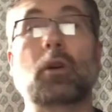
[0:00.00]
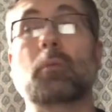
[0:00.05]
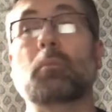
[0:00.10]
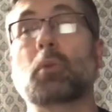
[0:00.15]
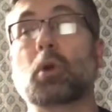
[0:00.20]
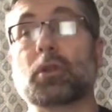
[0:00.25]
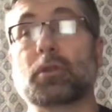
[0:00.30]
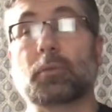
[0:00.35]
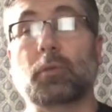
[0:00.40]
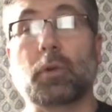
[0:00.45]

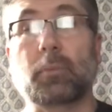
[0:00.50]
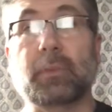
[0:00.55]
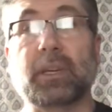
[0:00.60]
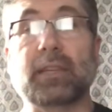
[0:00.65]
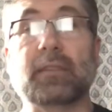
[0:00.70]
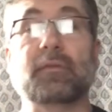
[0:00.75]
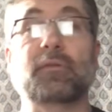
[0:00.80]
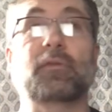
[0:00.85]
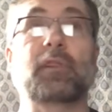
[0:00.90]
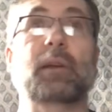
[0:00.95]
multiple
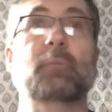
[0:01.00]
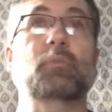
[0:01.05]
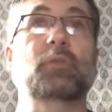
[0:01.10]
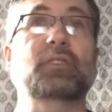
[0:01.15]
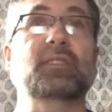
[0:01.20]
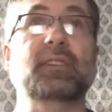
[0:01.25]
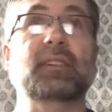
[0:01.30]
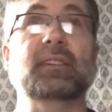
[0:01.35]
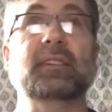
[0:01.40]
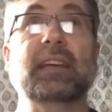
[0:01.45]
means of
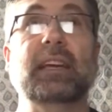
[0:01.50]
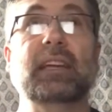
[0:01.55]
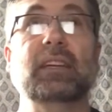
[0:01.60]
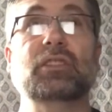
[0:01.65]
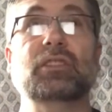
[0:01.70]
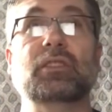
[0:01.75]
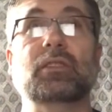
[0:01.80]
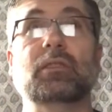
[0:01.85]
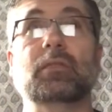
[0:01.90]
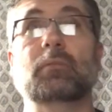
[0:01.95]

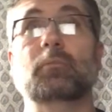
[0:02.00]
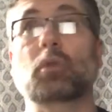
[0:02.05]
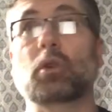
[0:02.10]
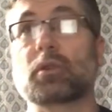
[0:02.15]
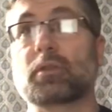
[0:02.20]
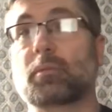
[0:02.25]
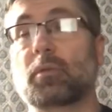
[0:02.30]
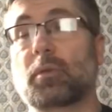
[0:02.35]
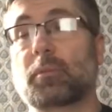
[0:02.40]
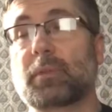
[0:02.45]
representation,
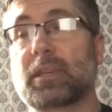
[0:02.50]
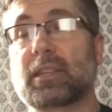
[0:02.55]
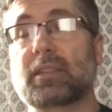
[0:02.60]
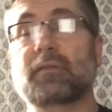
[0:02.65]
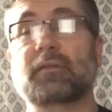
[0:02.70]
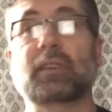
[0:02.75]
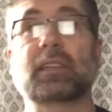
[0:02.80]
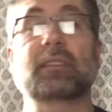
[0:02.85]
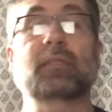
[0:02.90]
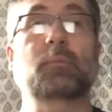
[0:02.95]
multiple means
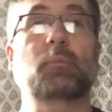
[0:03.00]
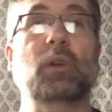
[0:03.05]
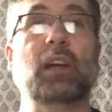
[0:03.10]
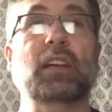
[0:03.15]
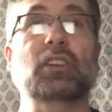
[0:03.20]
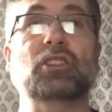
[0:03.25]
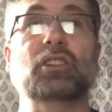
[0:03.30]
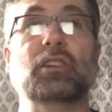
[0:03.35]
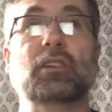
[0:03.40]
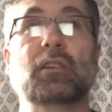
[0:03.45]
of
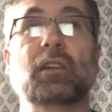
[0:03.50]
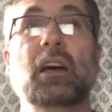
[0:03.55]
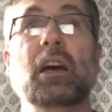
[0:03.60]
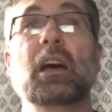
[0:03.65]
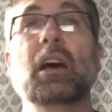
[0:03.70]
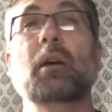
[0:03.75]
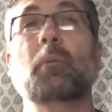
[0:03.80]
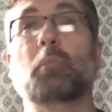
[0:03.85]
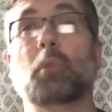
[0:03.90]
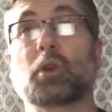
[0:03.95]
expression,
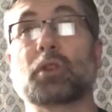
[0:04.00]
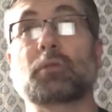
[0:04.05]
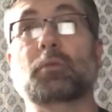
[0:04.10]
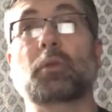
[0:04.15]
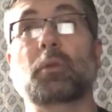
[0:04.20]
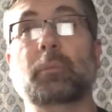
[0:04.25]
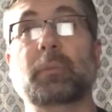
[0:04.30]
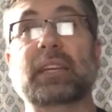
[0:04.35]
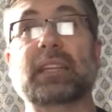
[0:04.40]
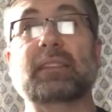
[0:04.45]
multiple
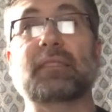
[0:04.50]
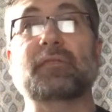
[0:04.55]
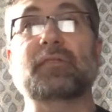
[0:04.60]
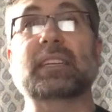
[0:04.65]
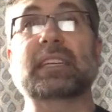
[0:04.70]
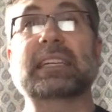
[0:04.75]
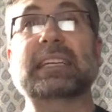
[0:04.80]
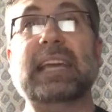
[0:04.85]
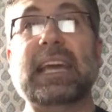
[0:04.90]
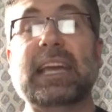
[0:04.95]
means of
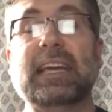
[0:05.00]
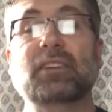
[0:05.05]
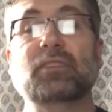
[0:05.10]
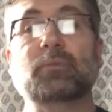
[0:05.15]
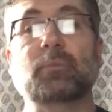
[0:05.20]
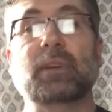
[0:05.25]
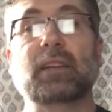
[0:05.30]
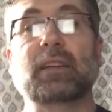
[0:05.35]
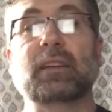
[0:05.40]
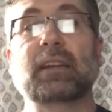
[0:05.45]

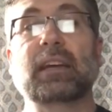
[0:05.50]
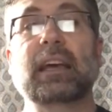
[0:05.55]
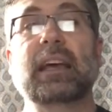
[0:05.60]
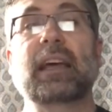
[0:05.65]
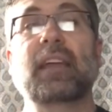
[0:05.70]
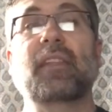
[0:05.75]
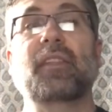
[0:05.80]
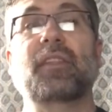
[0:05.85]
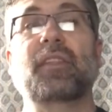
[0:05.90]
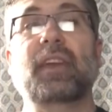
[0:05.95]
engagement,
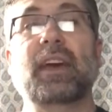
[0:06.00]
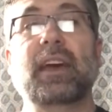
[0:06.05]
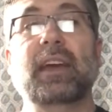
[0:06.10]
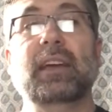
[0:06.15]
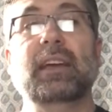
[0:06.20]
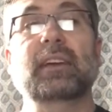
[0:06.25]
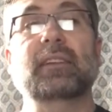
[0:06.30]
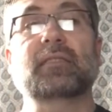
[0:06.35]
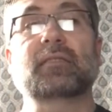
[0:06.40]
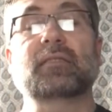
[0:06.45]
that
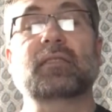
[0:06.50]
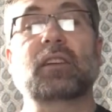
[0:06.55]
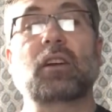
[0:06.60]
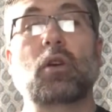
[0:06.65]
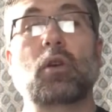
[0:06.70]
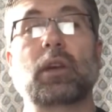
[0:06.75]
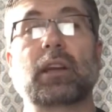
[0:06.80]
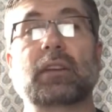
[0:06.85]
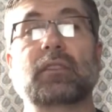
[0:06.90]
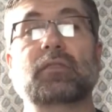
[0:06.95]
it's
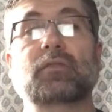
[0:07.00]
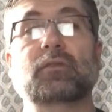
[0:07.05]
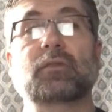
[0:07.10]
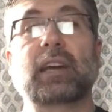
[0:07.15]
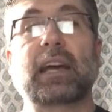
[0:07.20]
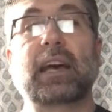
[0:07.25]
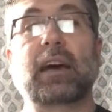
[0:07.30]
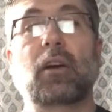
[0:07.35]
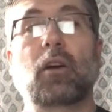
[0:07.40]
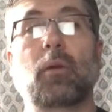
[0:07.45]
going to
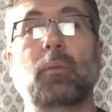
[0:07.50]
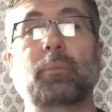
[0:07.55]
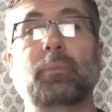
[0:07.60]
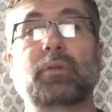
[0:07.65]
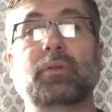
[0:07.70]
help